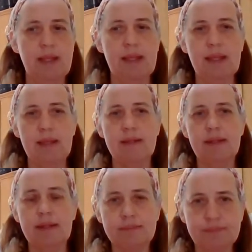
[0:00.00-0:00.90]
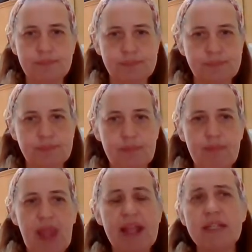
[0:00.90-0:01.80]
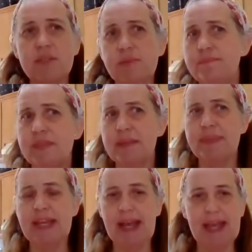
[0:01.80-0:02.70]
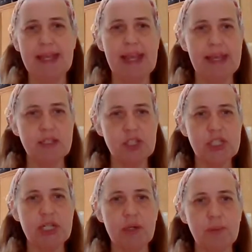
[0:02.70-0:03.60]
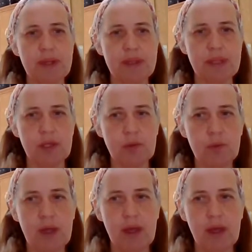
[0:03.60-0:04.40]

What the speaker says: And I guess something I can share with you.